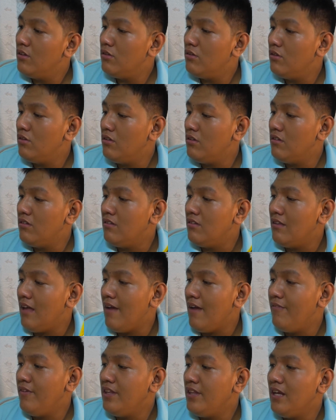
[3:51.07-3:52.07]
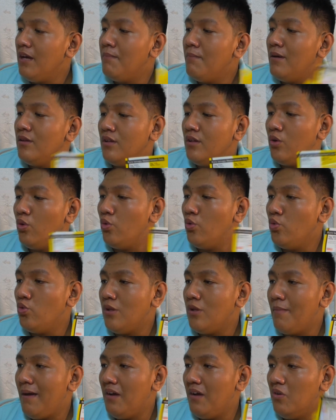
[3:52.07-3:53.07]
So this is everything about the kuro
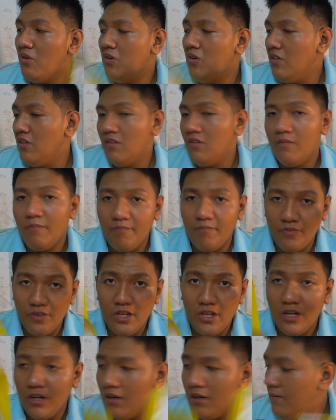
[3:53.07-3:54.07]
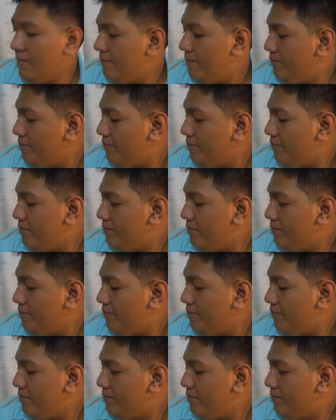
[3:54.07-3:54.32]
tamago here.